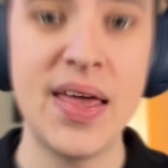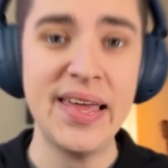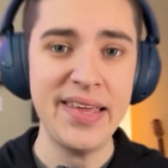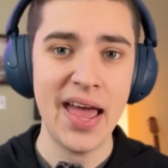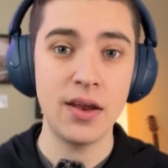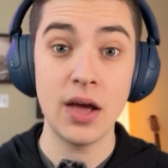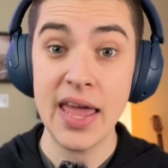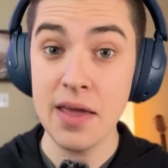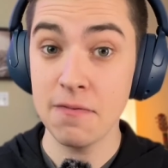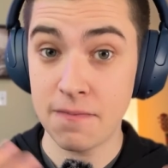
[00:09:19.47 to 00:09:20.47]
they can get
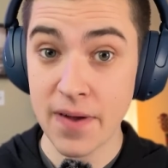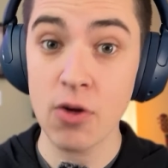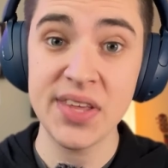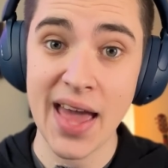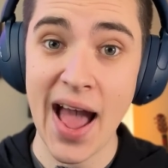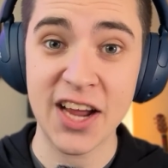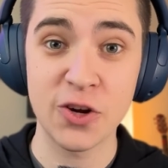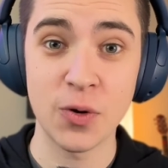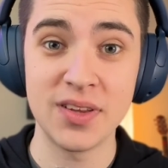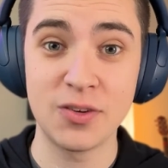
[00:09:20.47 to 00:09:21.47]
a fairly
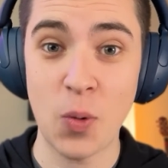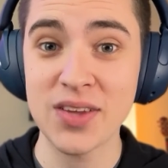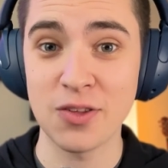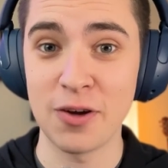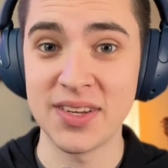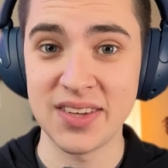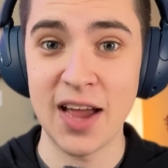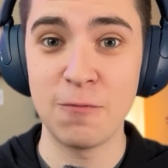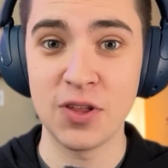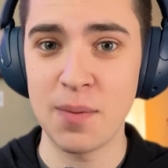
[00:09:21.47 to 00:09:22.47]
accurate quest log
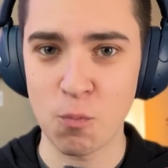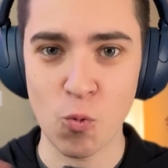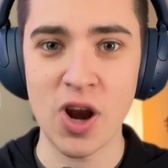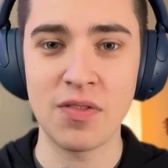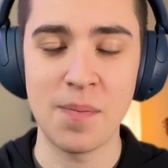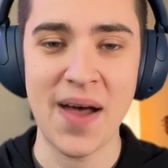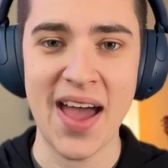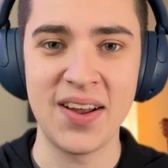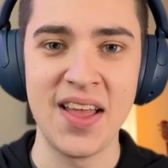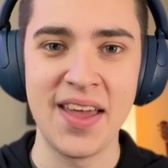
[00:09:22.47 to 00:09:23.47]
design for them right off the bat.